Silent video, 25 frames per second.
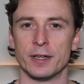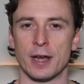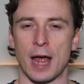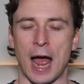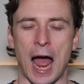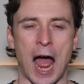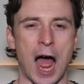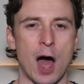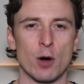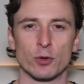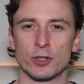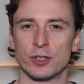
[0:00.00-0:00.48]

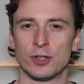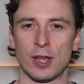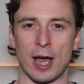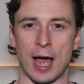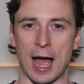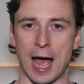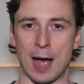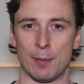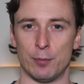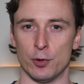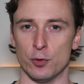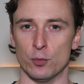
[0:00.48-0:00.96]
how did that
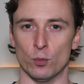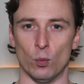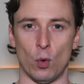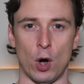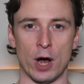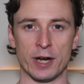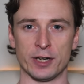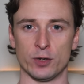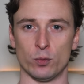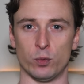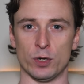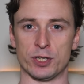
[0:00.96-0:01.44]
happen?
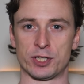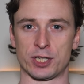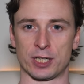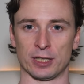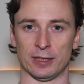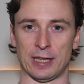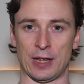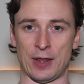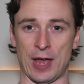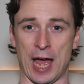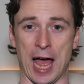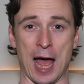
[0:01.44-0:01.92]
Why did Whittaker
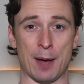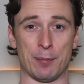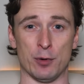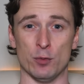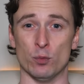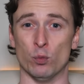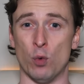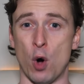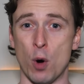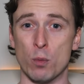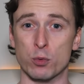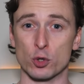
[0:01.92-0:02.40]
let that
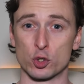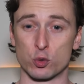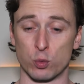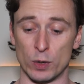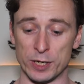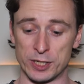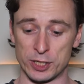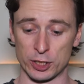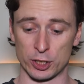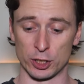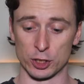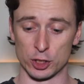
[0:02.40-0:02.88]
happen? What was
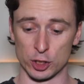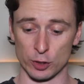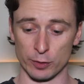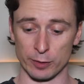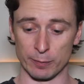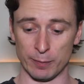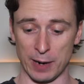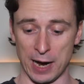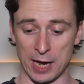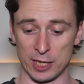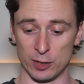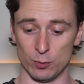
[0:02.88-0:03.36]
Whittaker
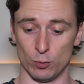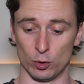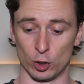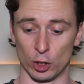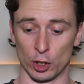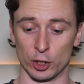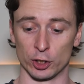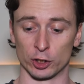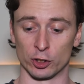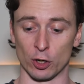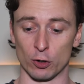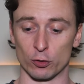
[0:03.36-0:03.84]
doing badly? We're
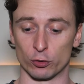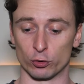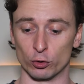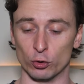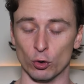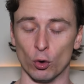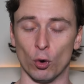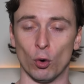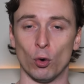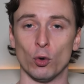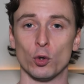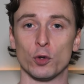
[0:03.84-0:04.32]
going to go
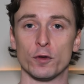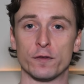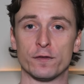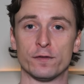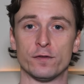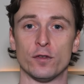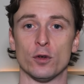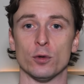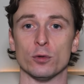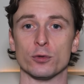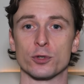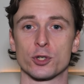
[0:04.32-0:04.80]
through all the
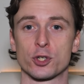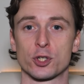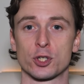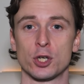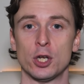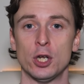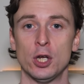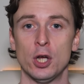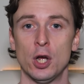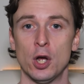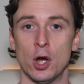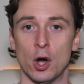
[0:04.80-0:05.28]
faults
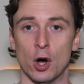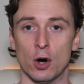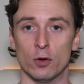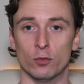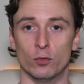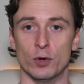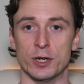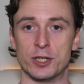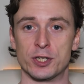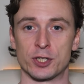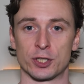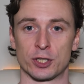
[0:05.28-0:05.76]

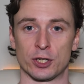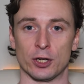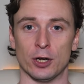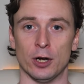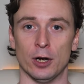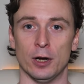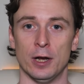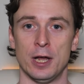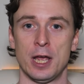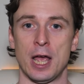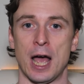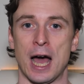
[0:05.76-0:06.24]
of
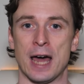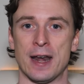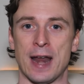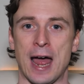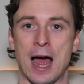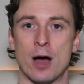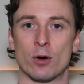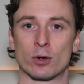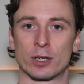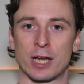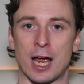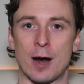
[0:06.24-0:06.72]
Whittaker and
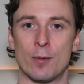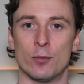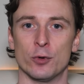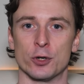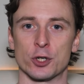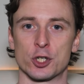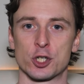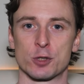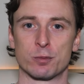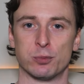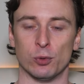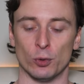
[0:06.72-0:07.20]
how Cameron
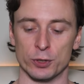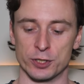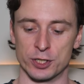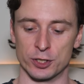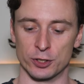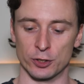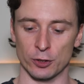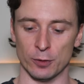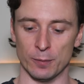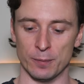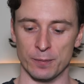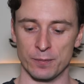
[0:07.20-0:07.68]

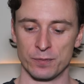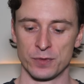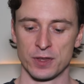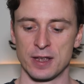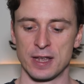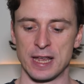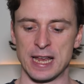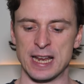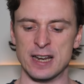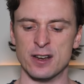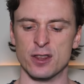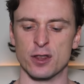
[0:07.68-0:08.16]
exploited them
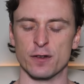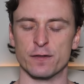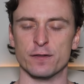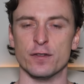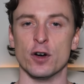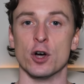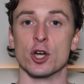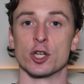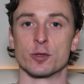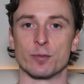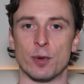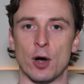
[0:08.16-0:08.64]
in the
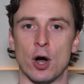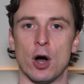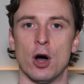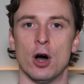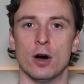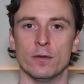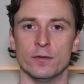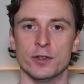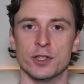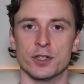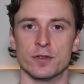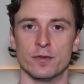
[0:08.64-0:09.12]
first
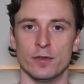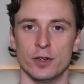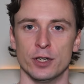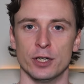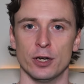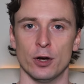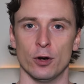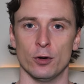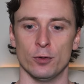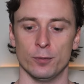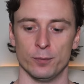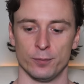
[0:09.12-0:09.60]
part of this
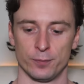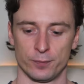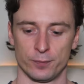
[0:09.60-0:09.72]
video.